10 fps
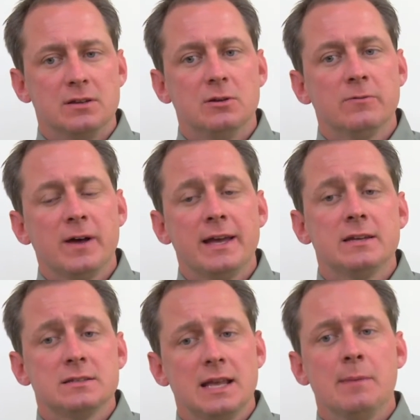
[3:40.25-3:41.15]
you'll find
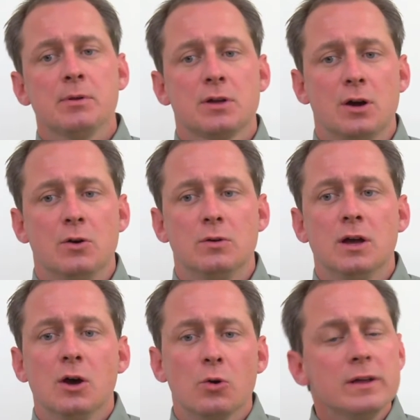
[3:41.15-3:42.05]
sample code
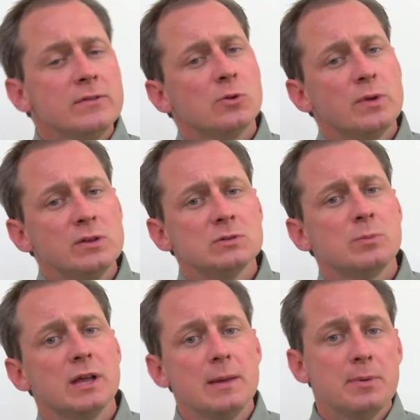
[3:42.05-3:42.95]
or even a
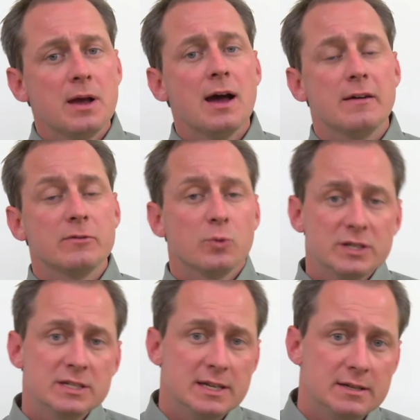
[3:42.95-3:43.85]
reusable API for
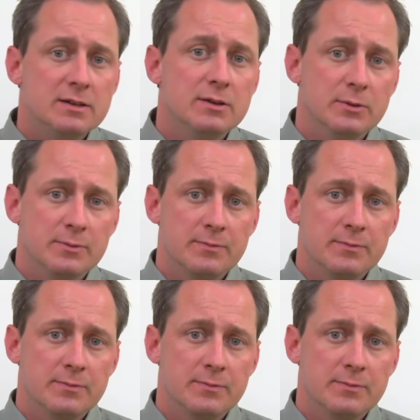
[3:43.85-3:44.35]
what you need to do.